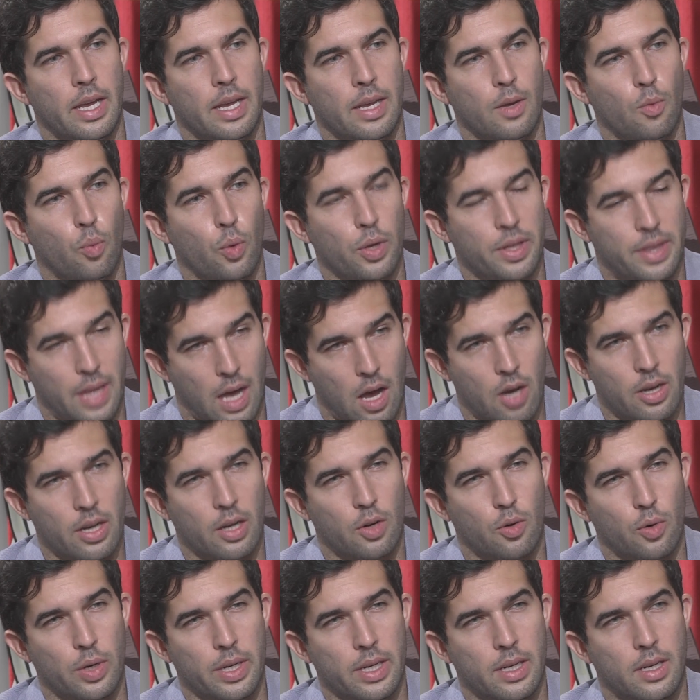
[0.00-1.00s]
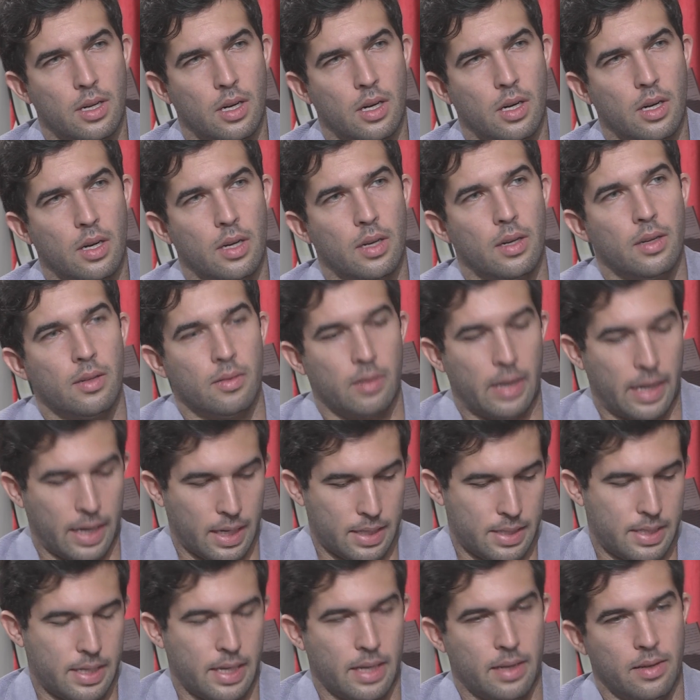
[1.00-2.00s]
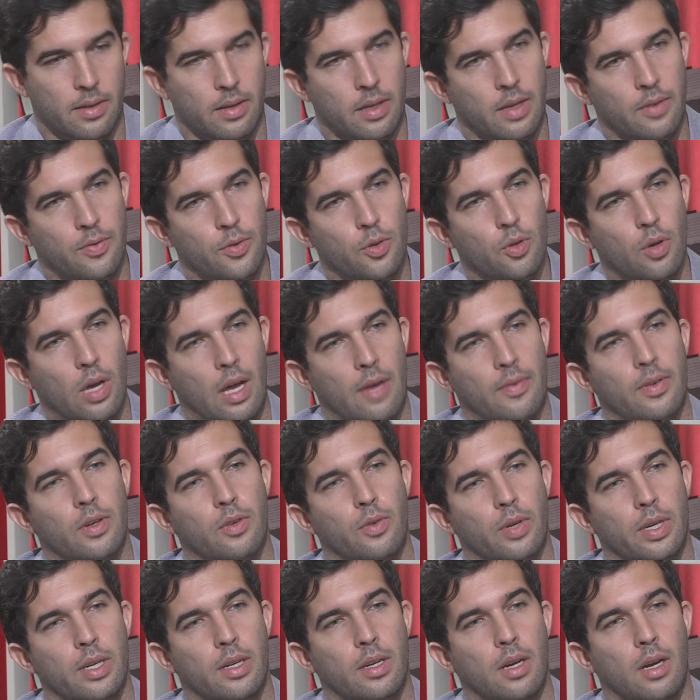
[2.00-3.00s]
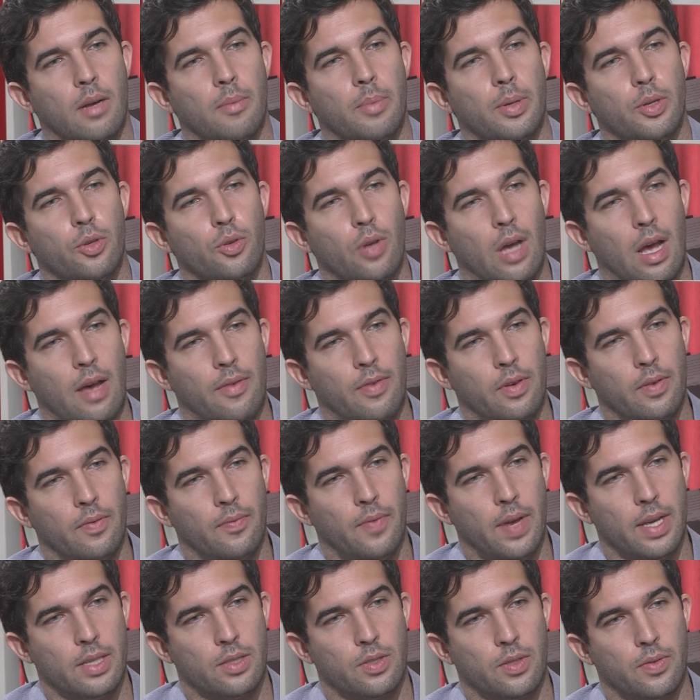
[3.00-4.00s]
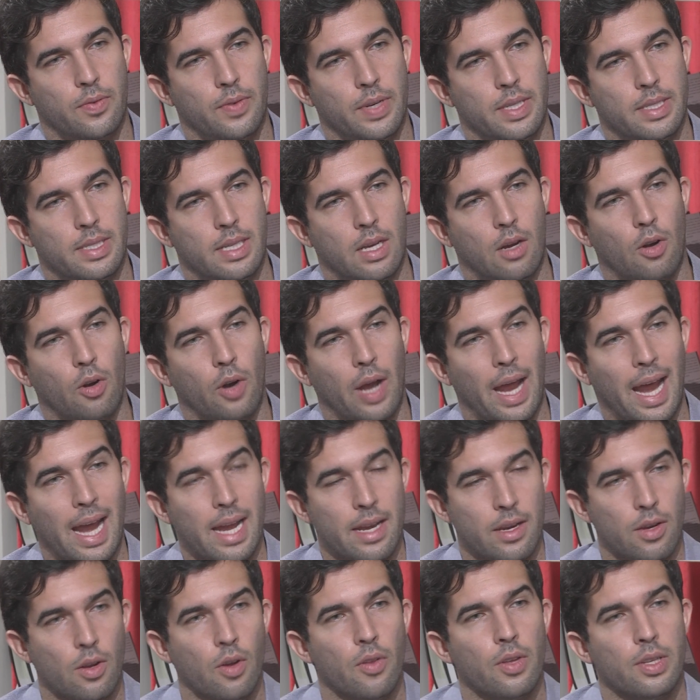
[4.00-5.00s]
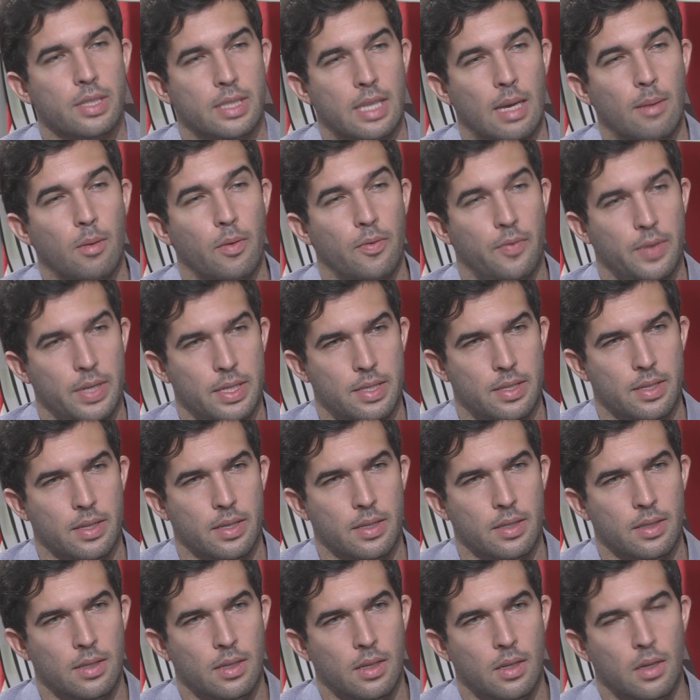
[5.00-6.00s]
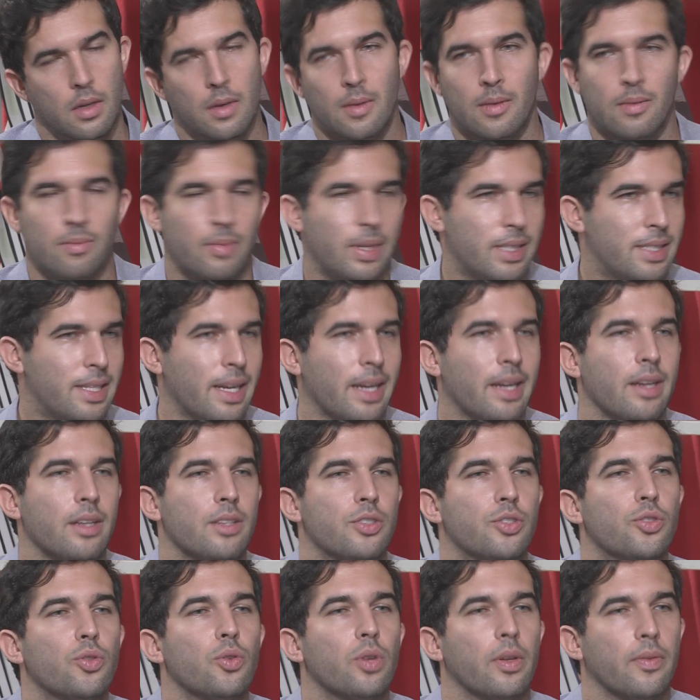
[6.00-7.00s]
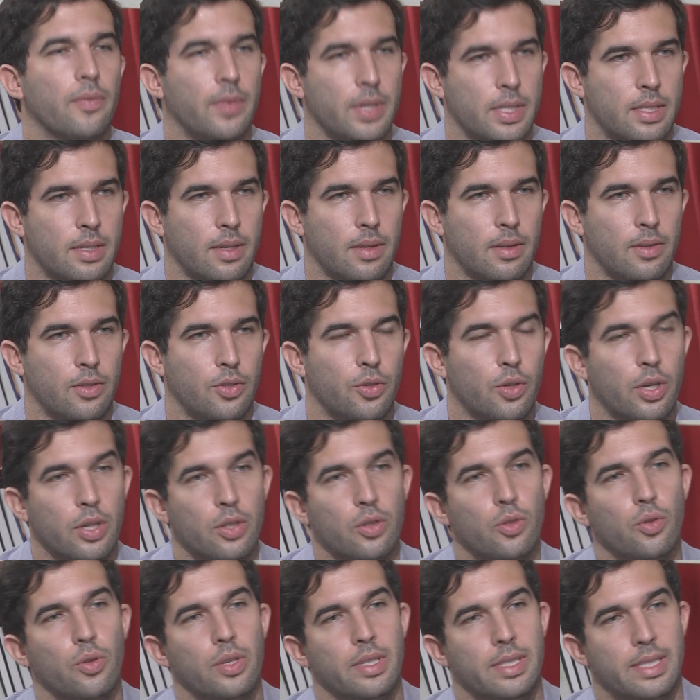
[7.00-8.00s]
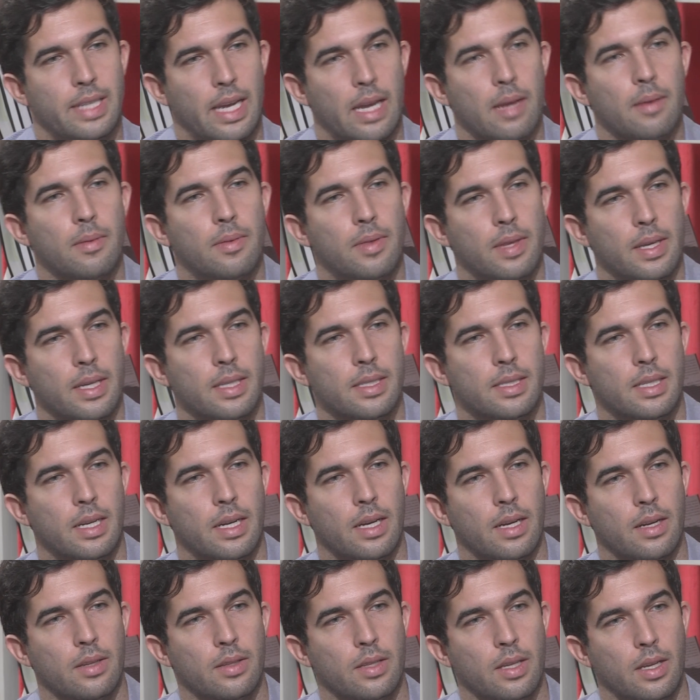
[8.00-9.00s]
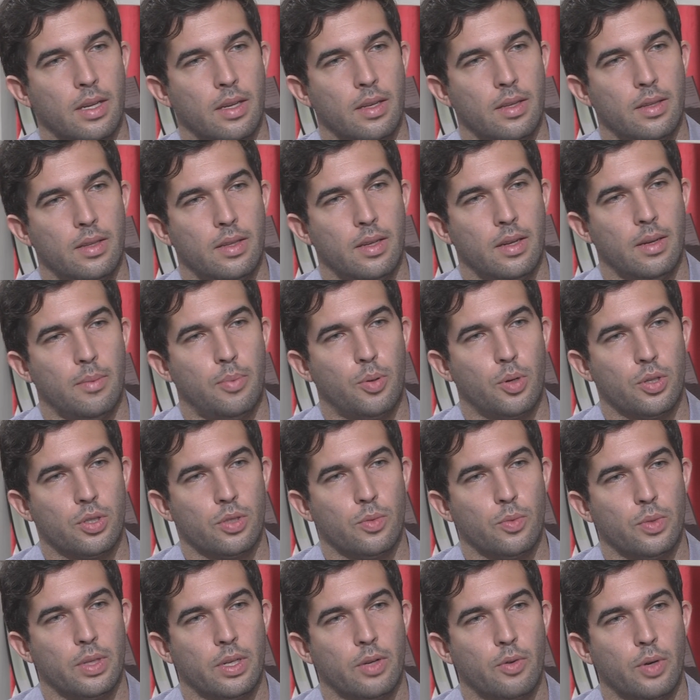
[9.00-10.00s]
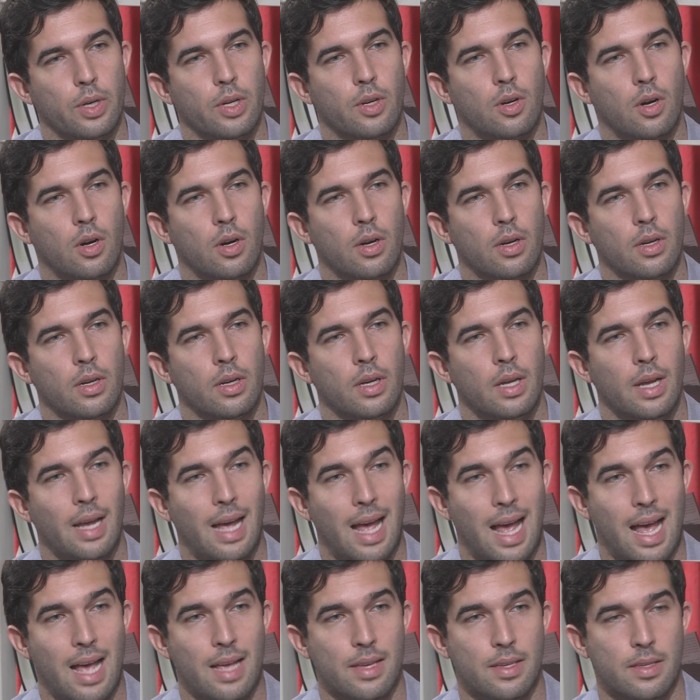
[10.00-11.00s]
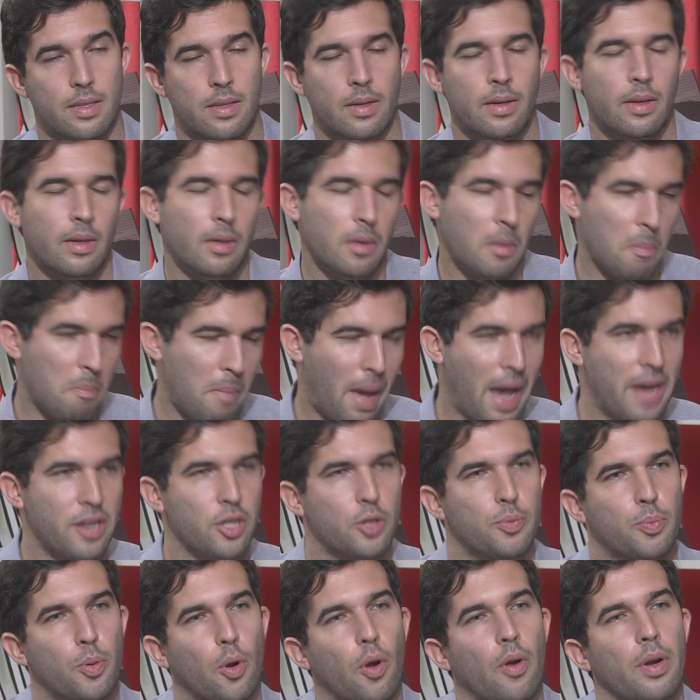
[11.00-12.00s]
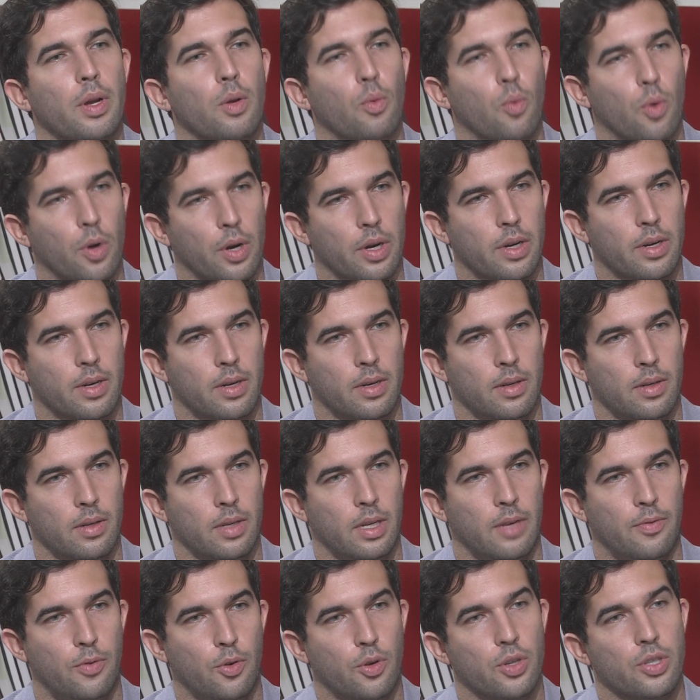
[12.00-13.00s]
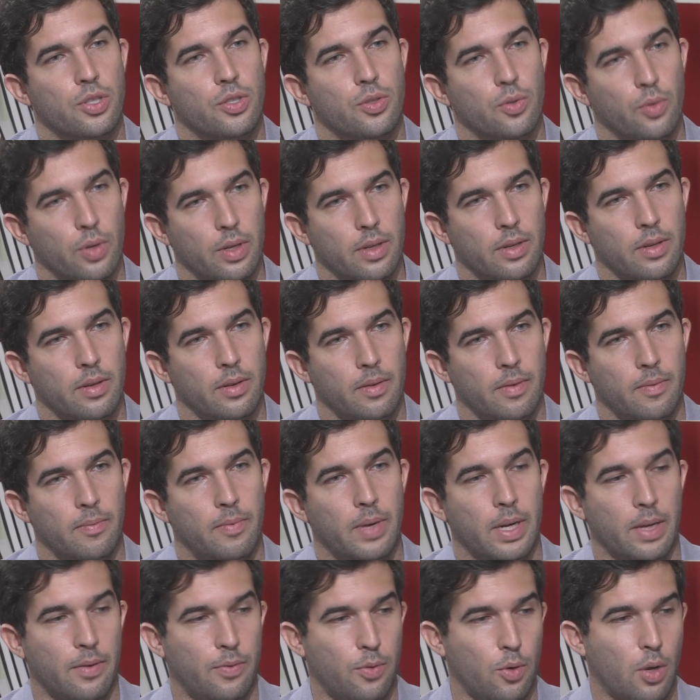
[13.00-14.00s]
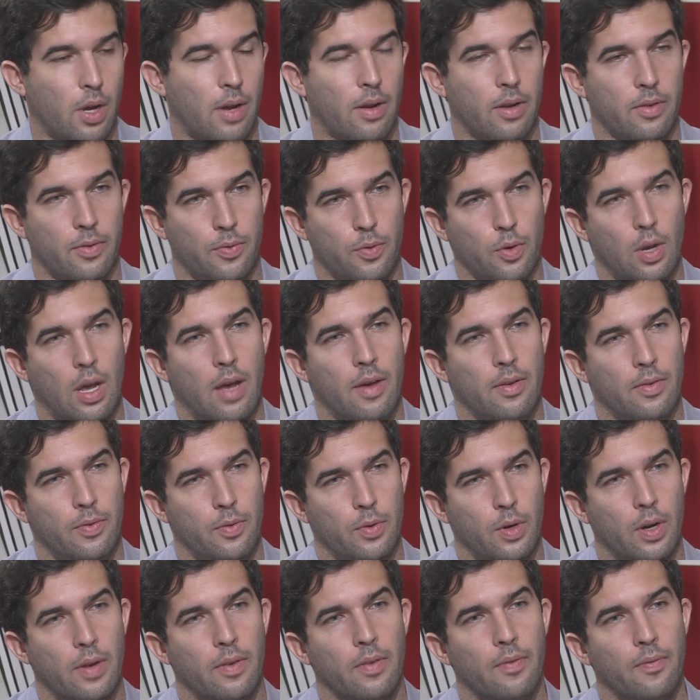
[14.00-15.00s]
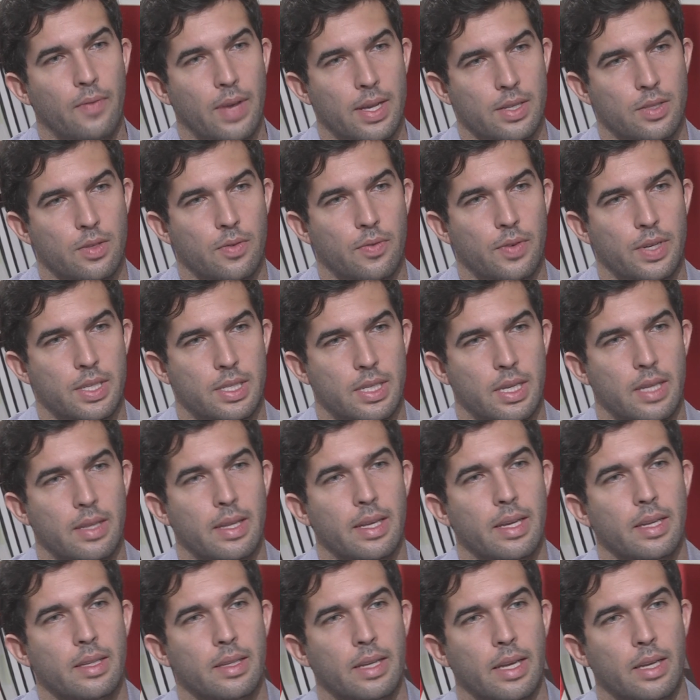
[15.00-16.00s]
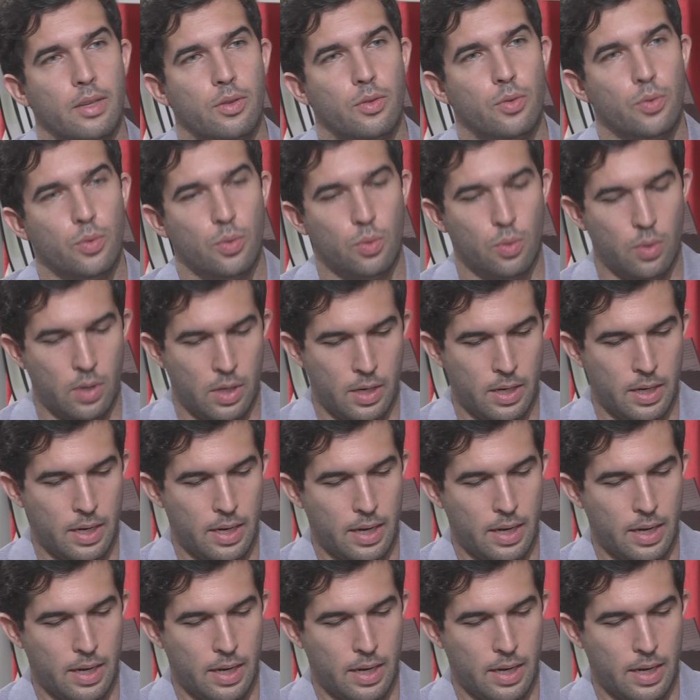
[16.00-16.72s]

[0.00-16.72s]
Without a green card, like I said, if you don't have a green card, but you have an investor visa or any other type of visa, let's say a student visa, you can do the same things that a person with a green card has, minus probably work if you're a student. But if you are an investor visa, they do.